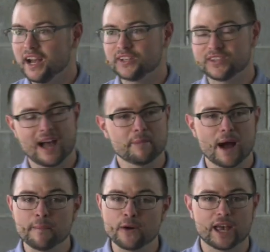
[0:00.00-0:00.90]

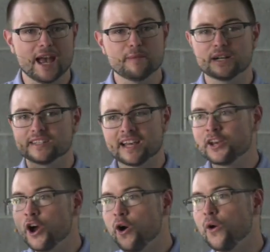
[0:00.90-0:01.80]
I'm okay because I
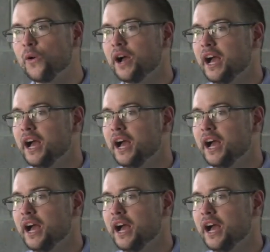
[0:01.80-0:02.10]
know